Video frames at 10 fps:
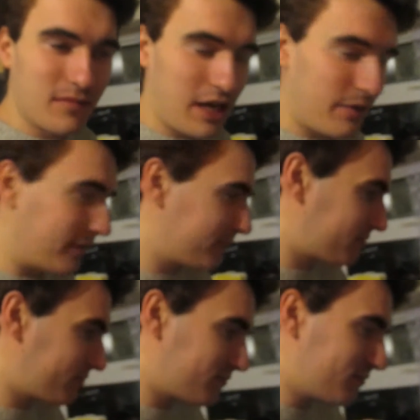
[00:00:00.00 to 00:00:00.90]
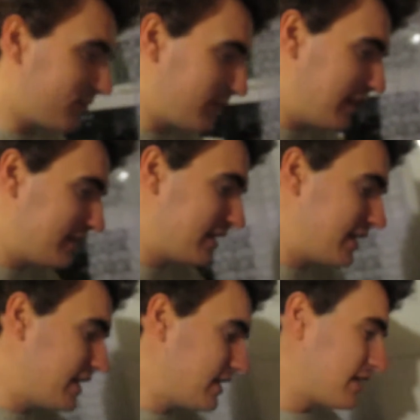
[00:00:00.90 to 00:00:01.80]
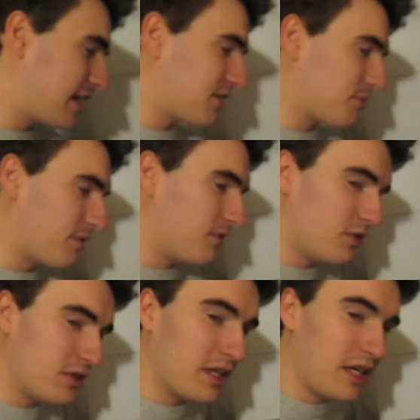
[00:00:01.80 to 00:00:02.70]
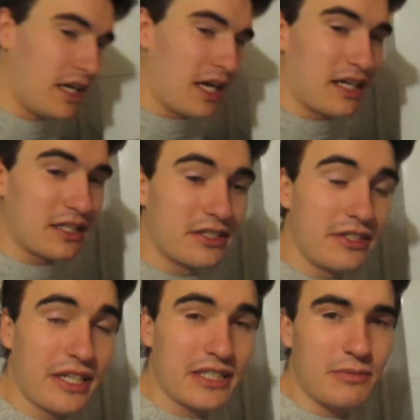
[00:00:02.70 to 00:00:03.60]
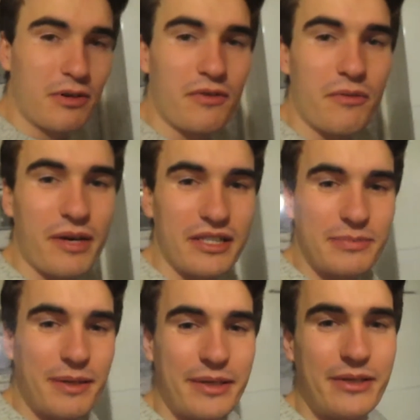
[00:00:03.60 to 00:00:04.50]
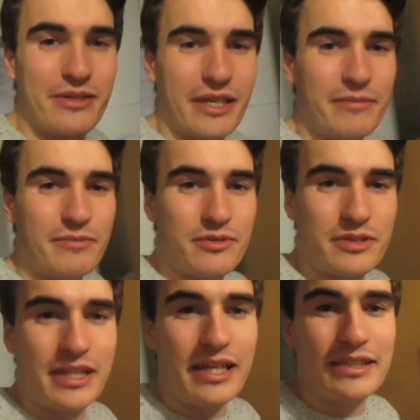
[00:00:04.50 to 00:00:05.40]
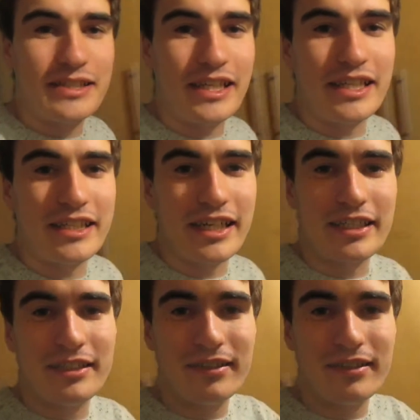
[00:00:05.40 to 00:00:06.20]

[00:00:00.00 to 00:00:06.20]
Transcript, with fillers: Anyway. There's the ding, there's my food, and I'll see you guys tomorrow for a brand spanking new day. So until then, take it easy guys.